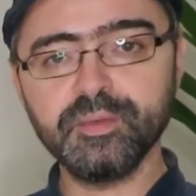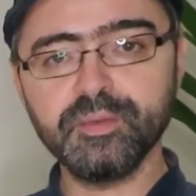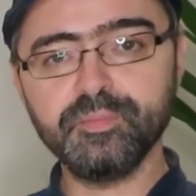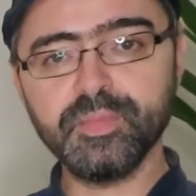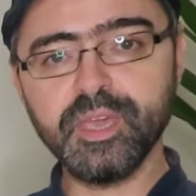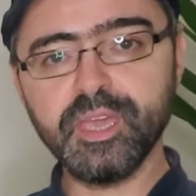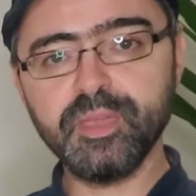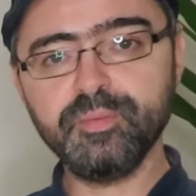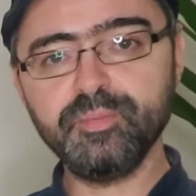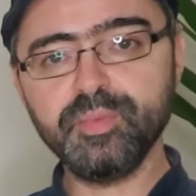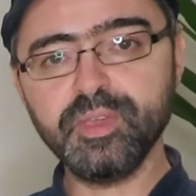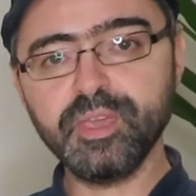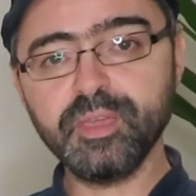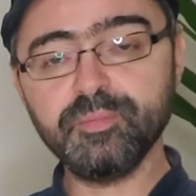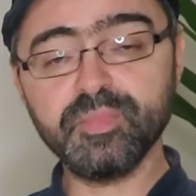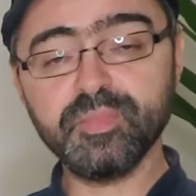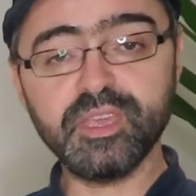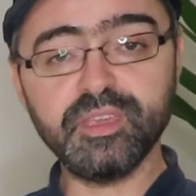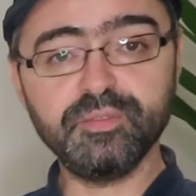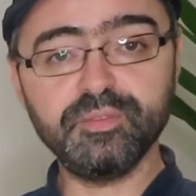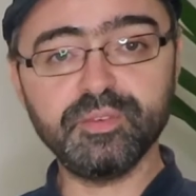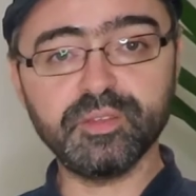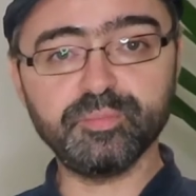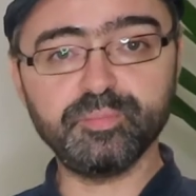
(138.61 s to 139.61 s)
maybe
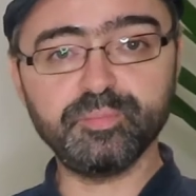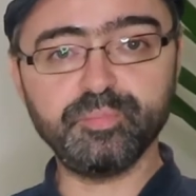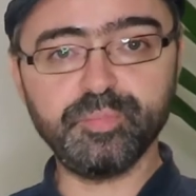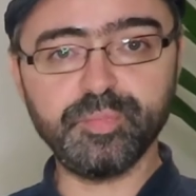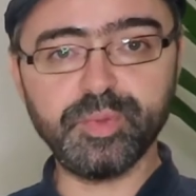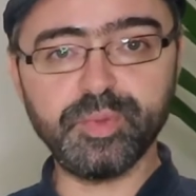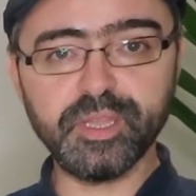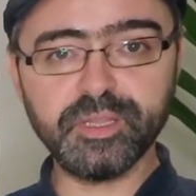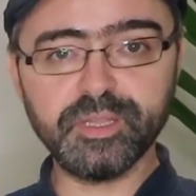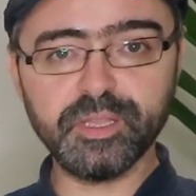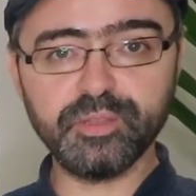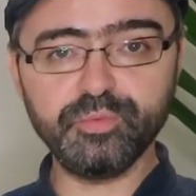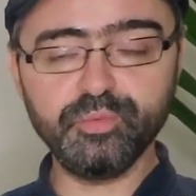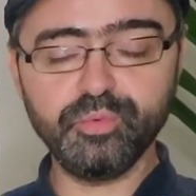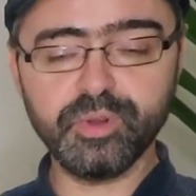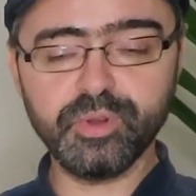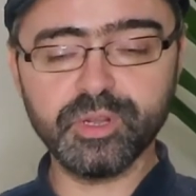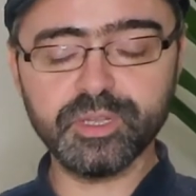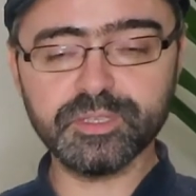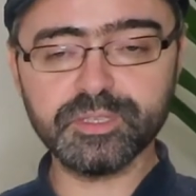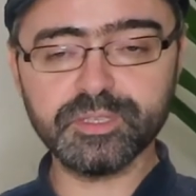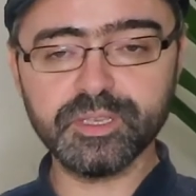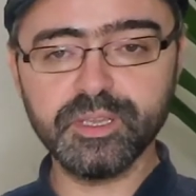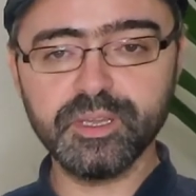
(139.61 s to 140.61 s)
even peated
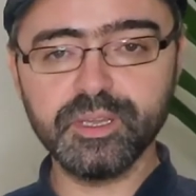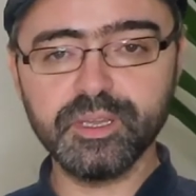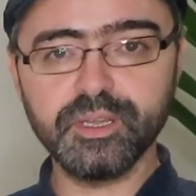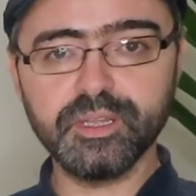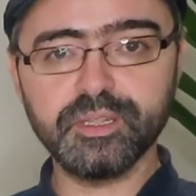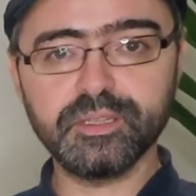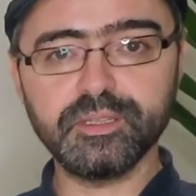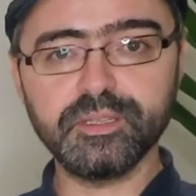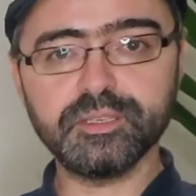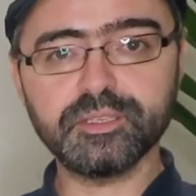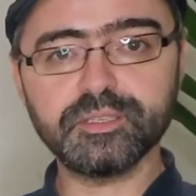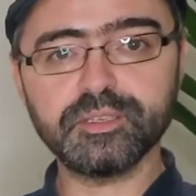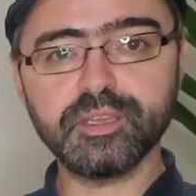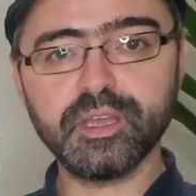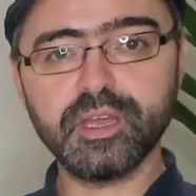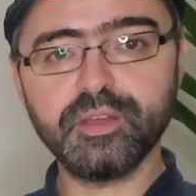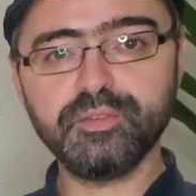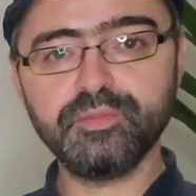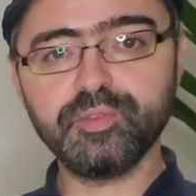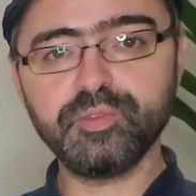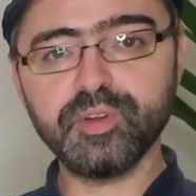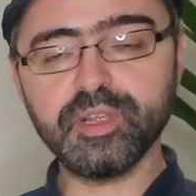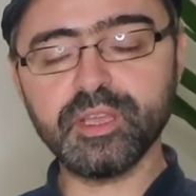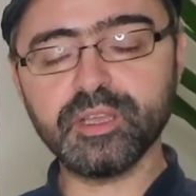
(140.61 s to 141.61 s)
ones,
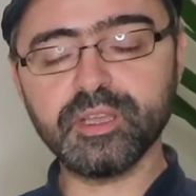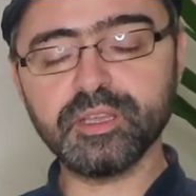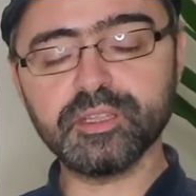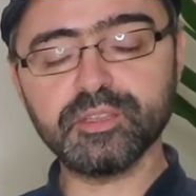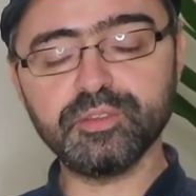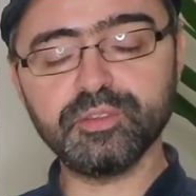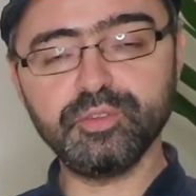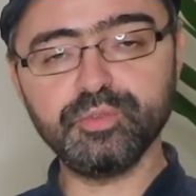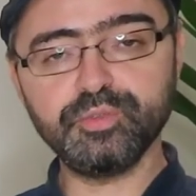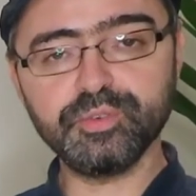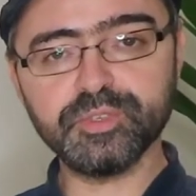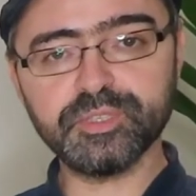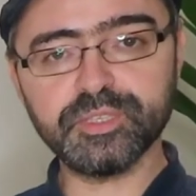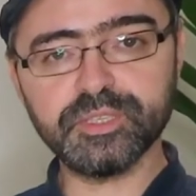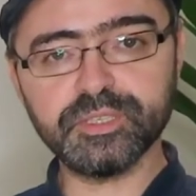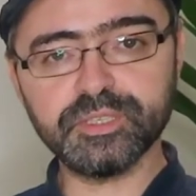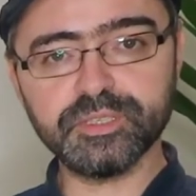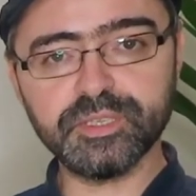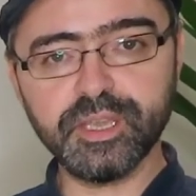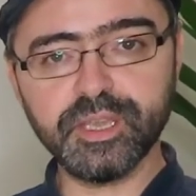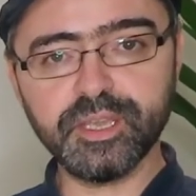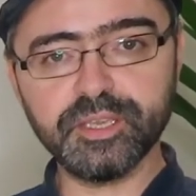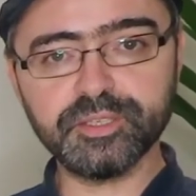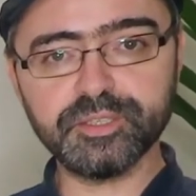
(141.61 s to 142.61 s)
discovering new
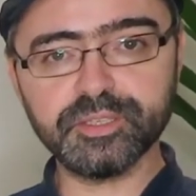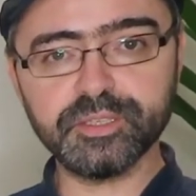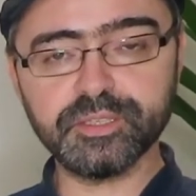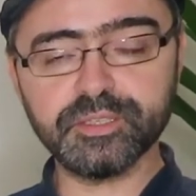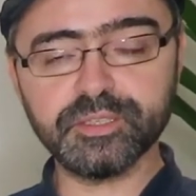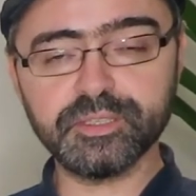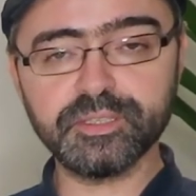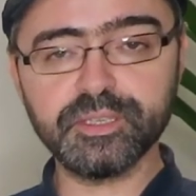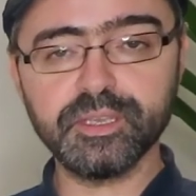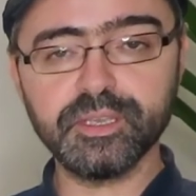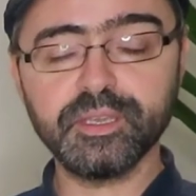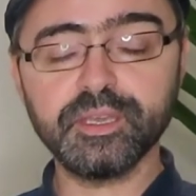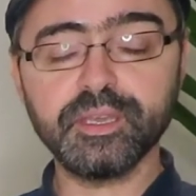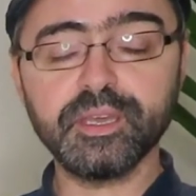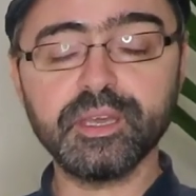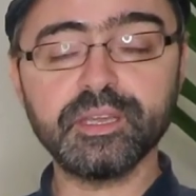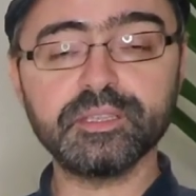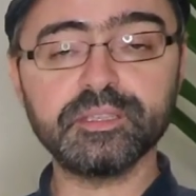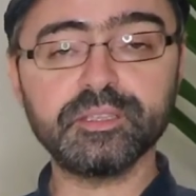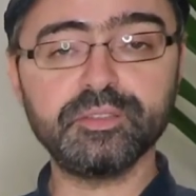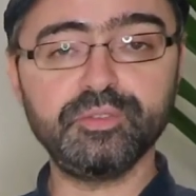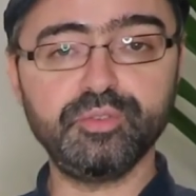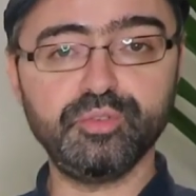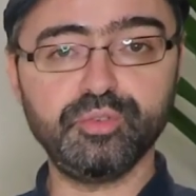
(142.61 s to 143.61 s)
sensations
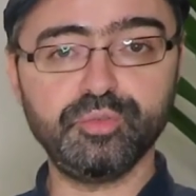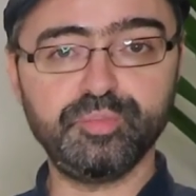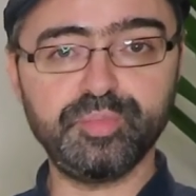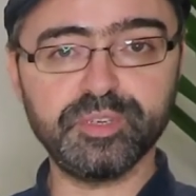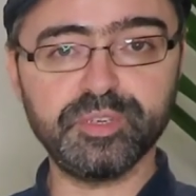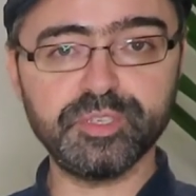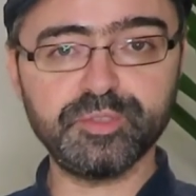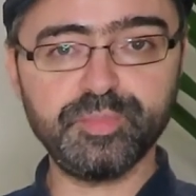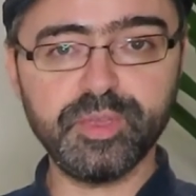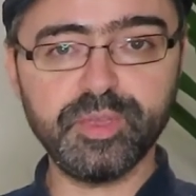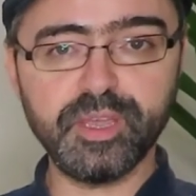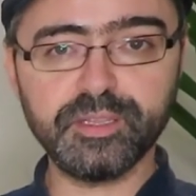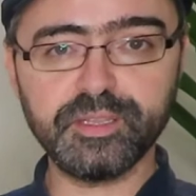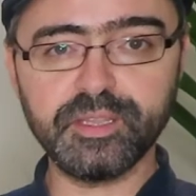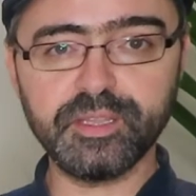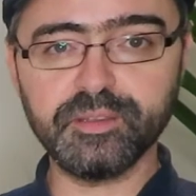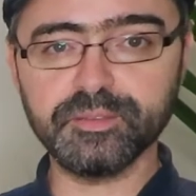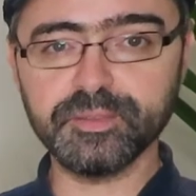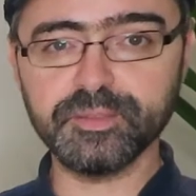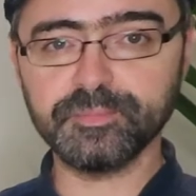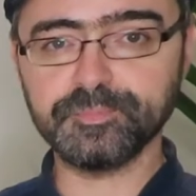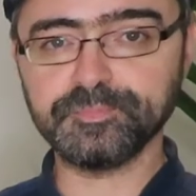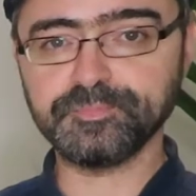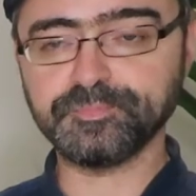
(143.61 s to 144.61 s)
and new
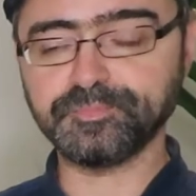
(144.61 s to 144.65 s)
perspectives.